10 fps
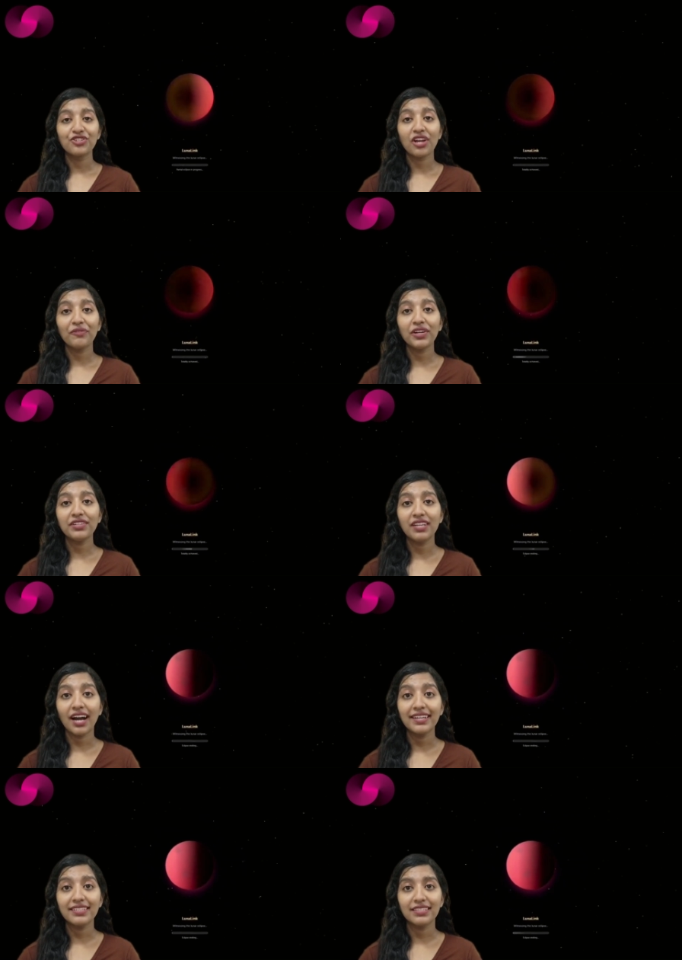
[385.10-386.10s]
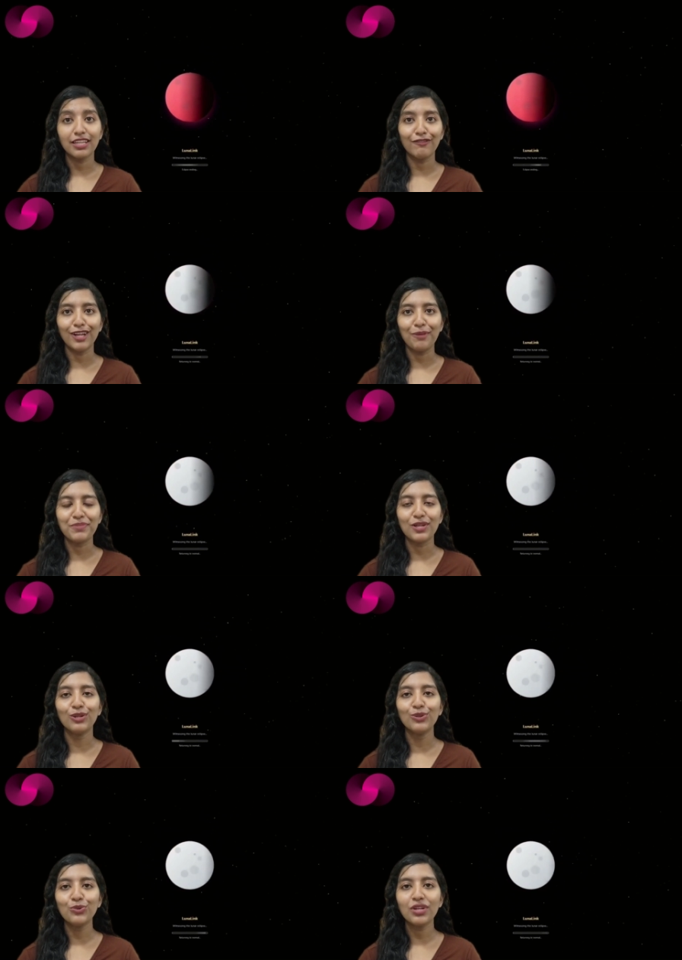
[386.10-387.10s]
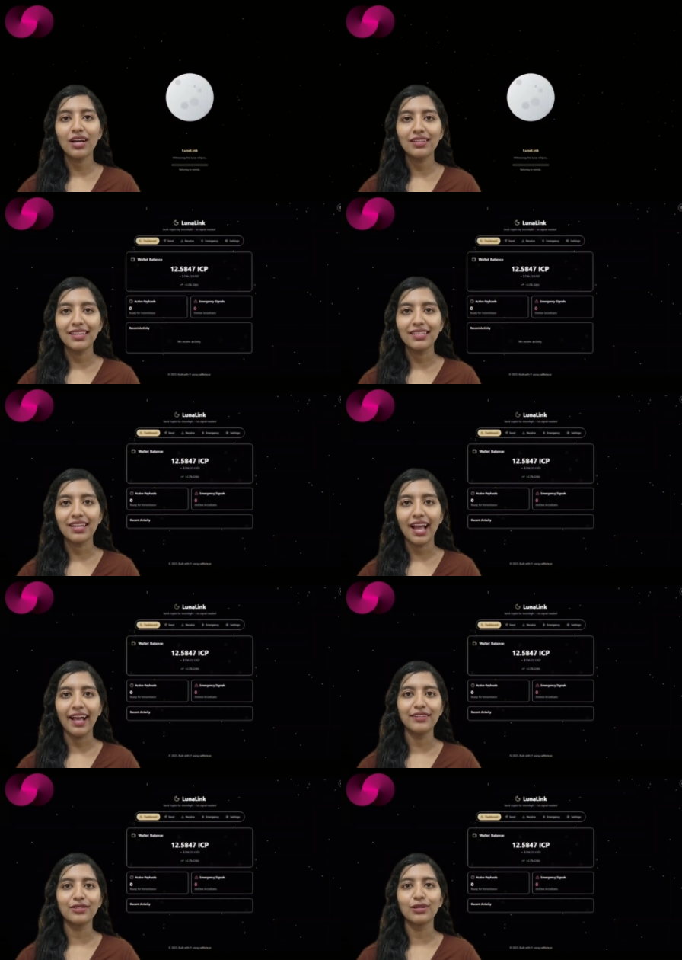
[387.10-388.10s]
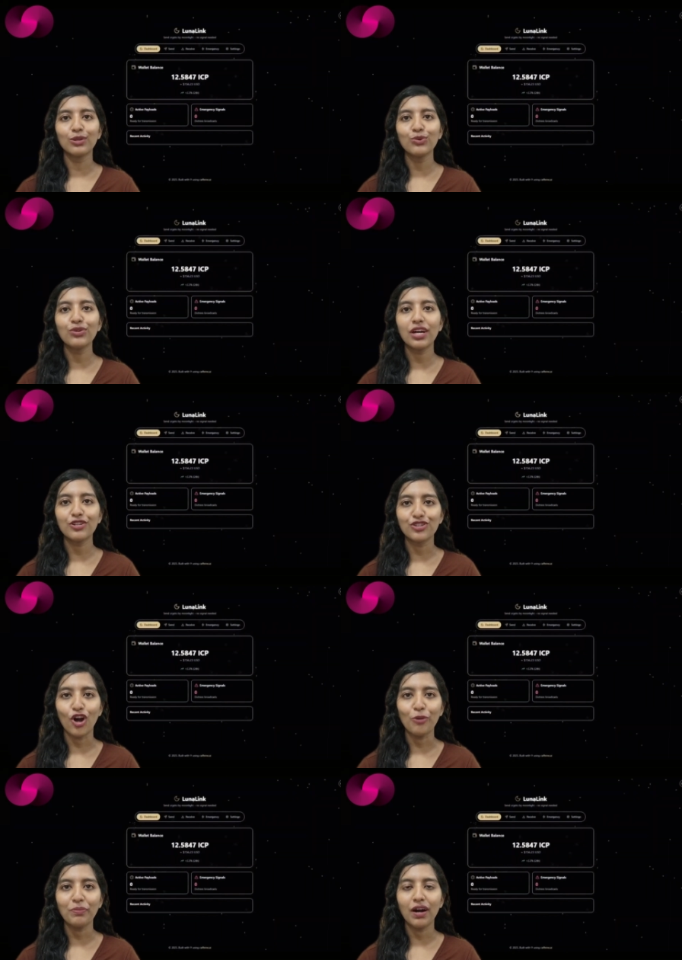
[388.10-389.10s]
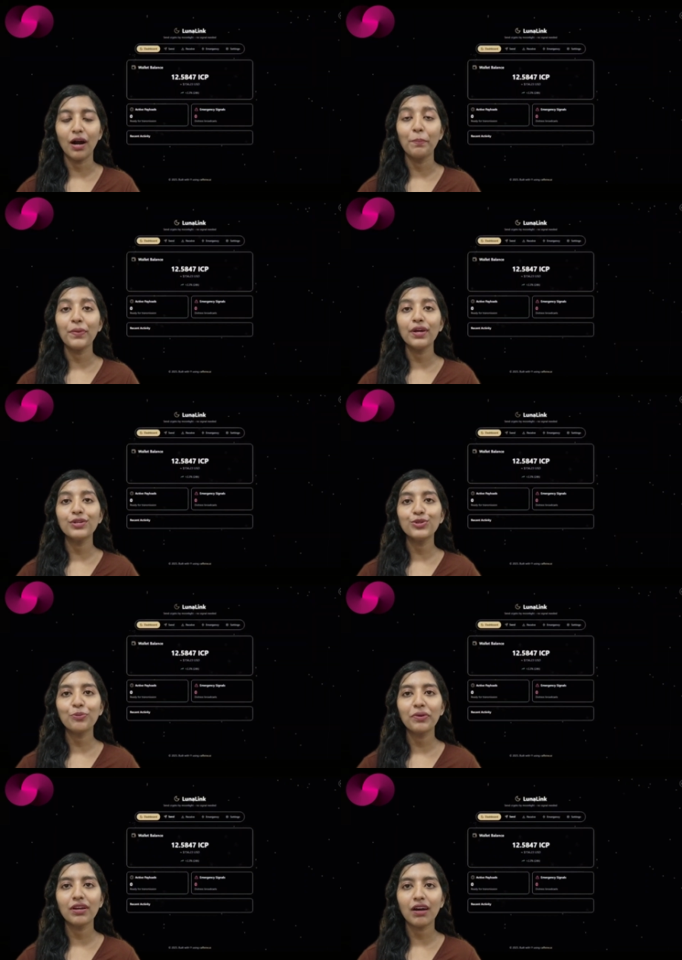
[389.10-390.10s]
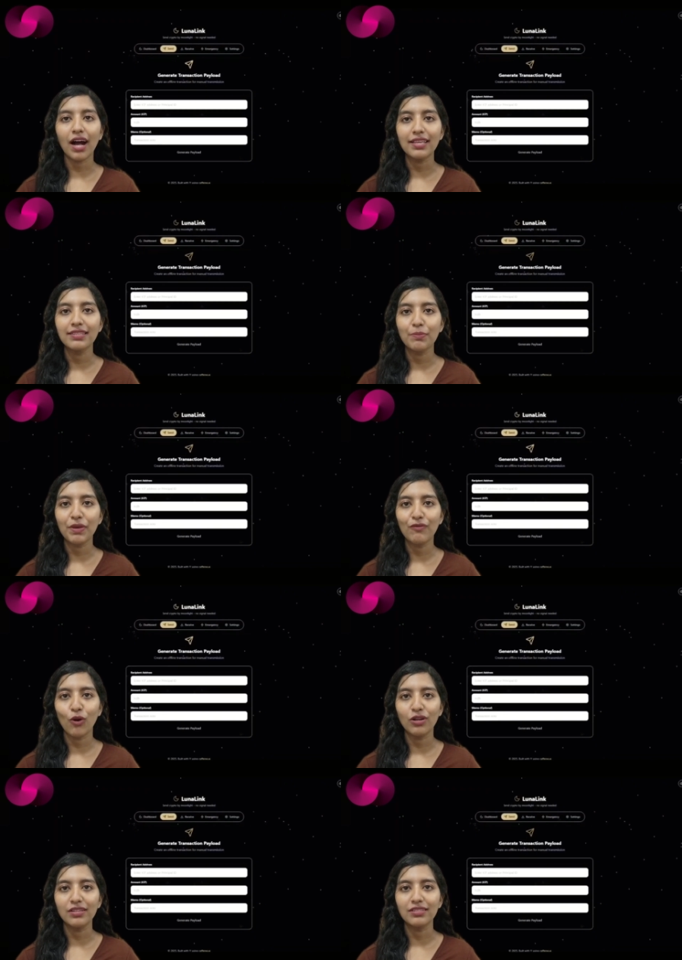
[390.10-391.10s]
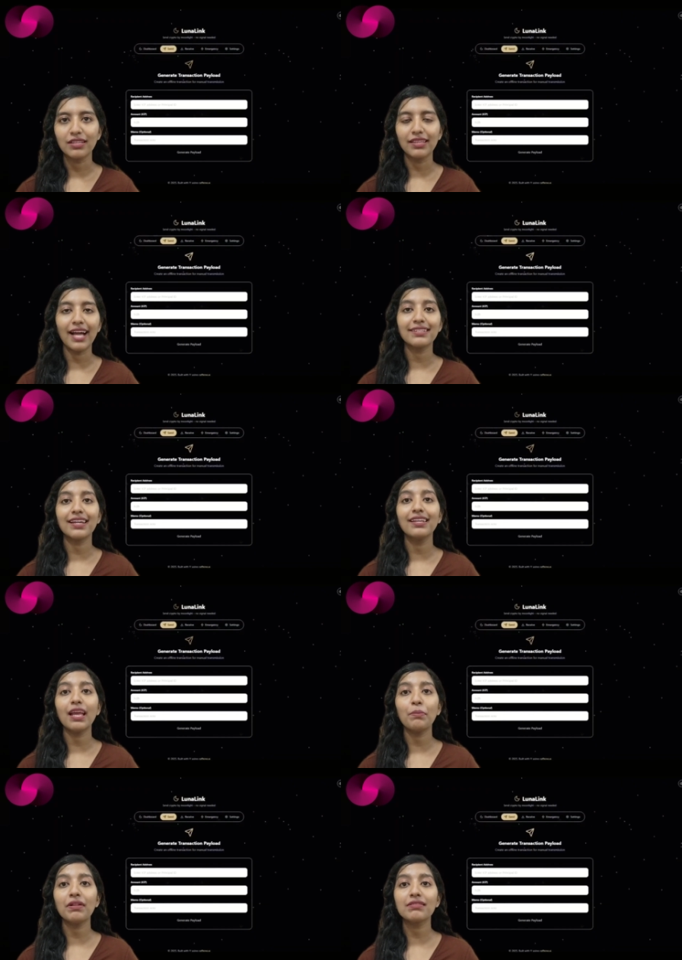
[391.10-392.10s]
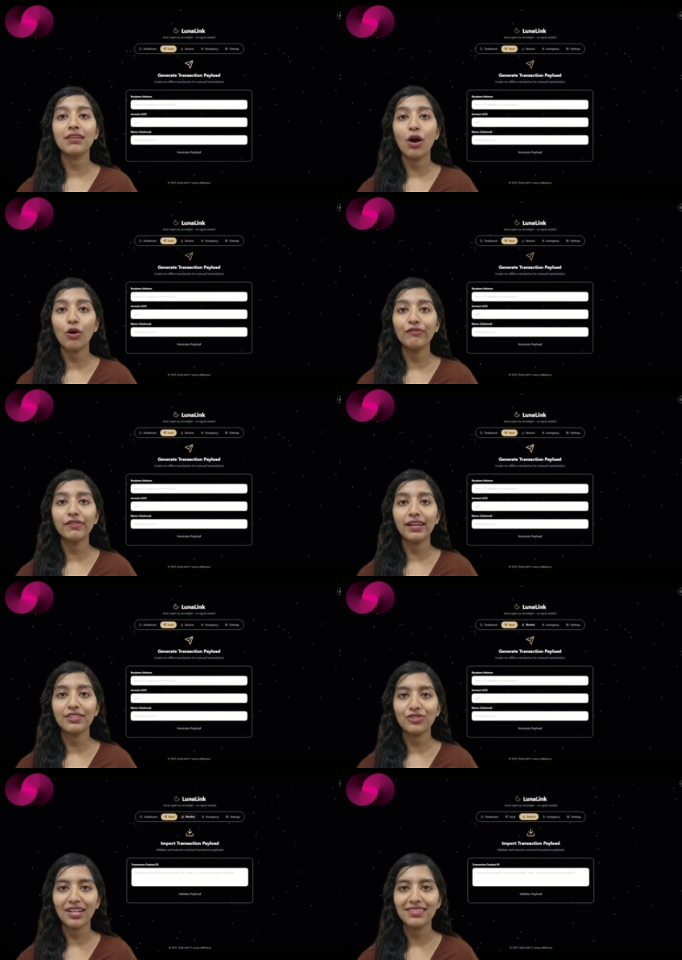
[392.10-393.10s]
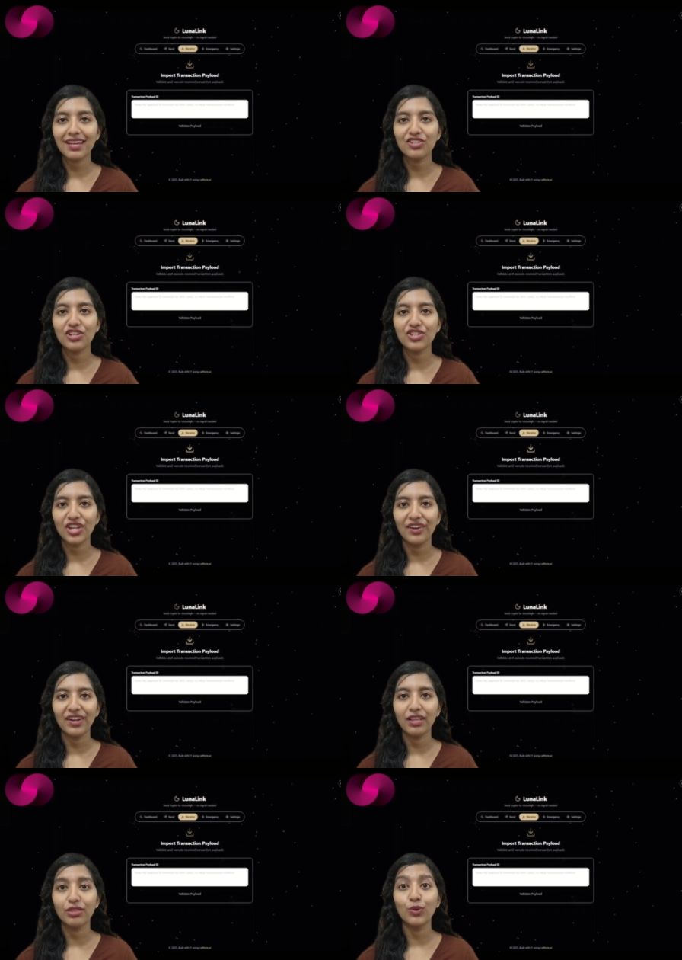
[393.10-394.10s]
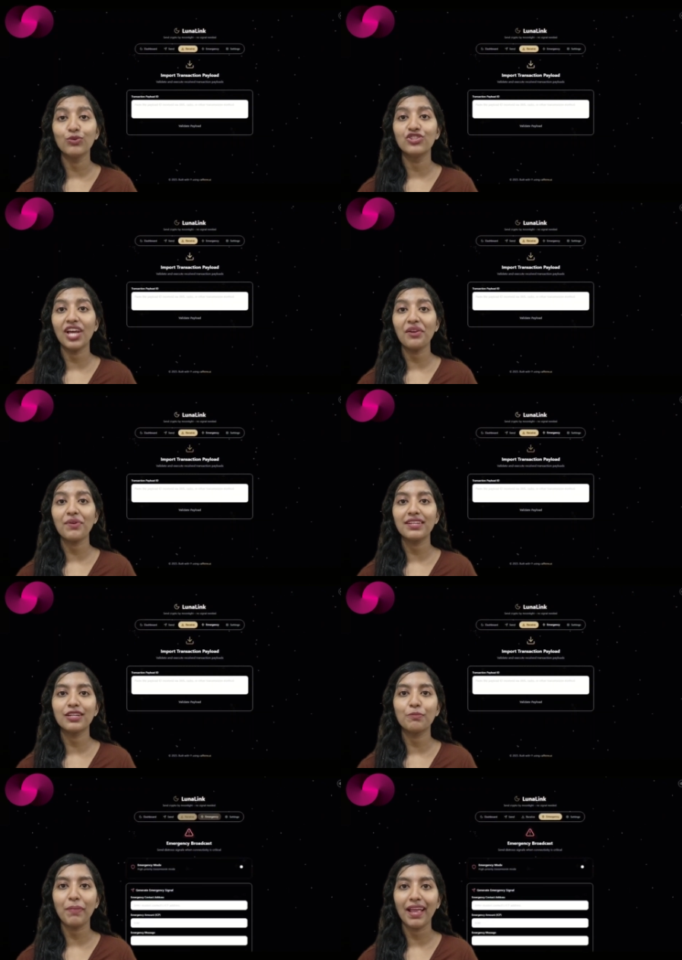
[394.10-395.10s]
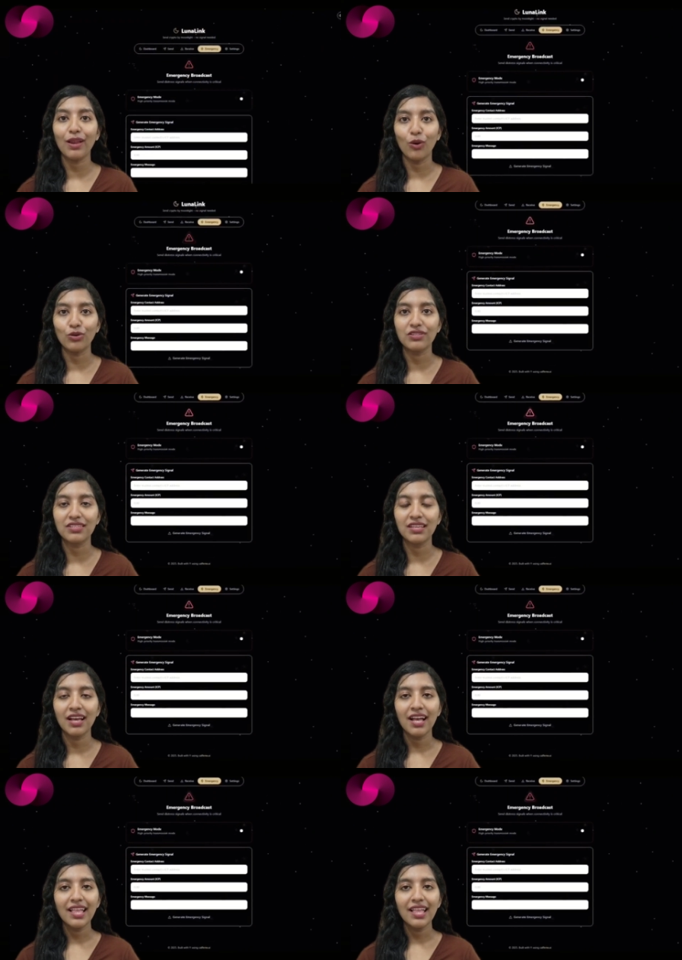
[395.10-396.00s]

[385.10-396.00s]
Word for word: Trevor Knight developed Luna Link and Luna Drop, a peer to peer ICP wallet that enables offline transaction sharing through generated payloads.